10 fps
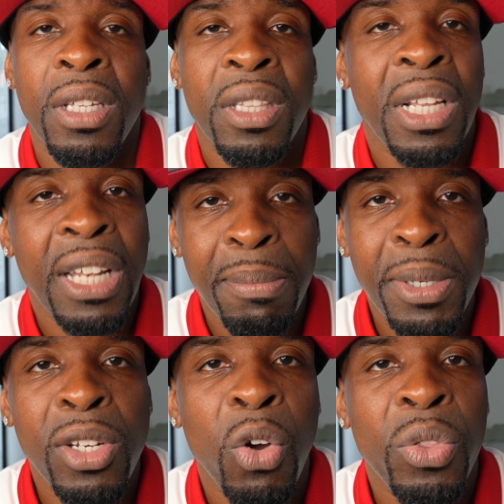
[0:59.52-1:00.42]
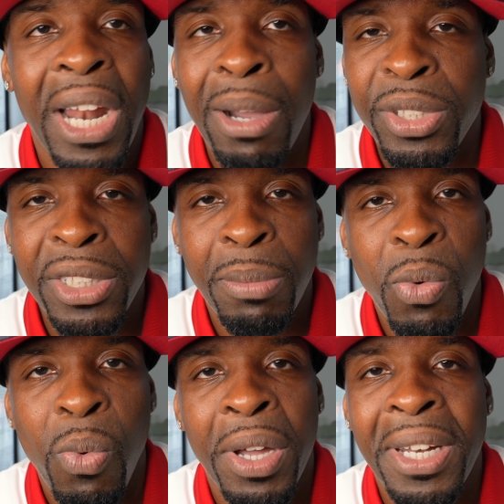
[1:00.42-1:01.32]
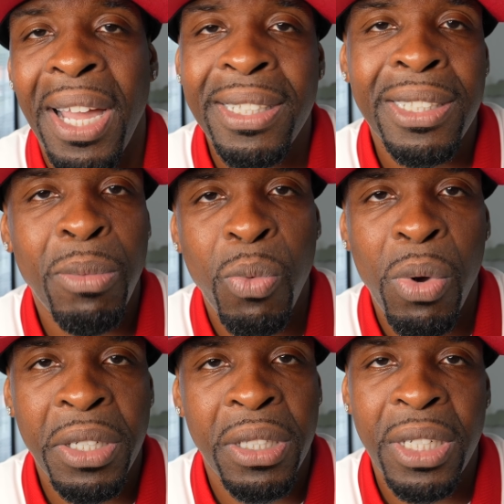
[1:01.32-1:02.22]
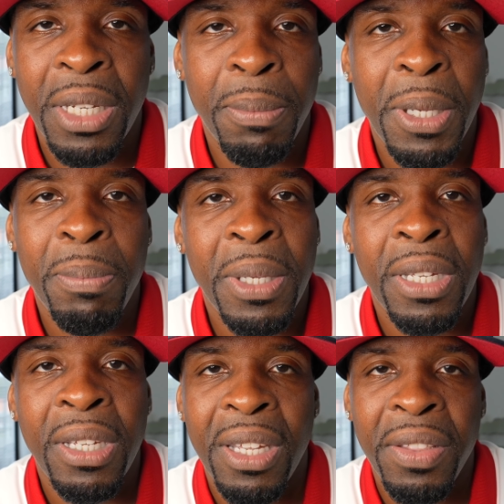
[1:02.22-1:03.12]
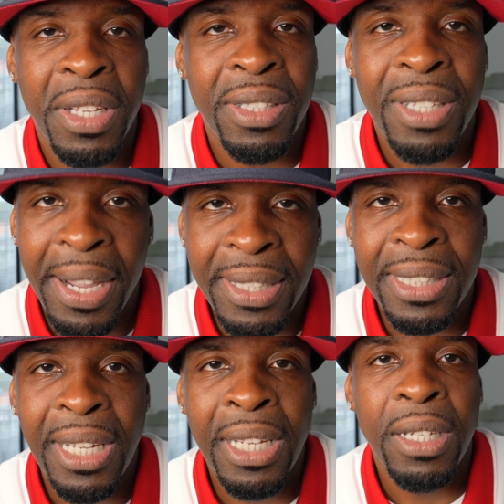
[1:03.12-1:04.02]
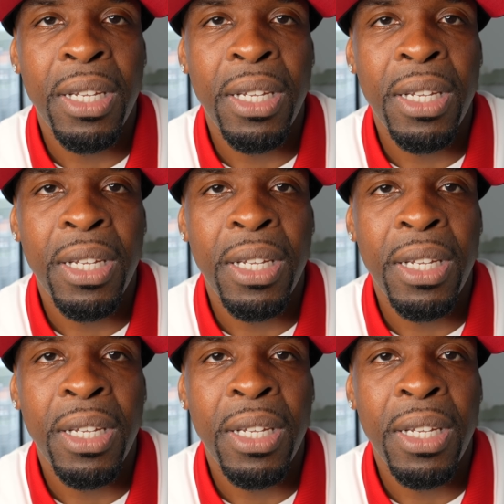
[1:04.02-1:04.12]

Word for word: They let me know that I was number one. I had the number one Airbnb in the entire state.